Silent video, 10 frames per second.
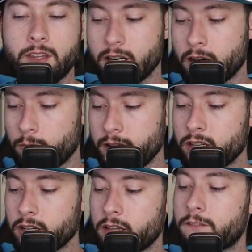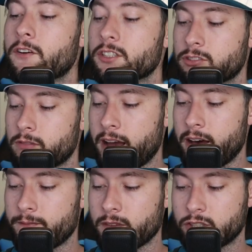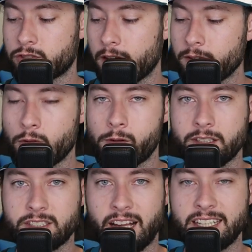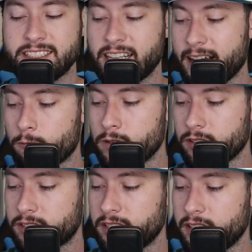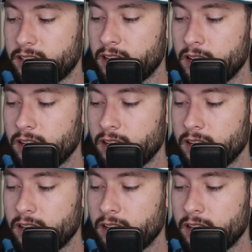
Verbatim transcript: You know, when you look at the first round, Trevor Lawrence, Zach Wilson,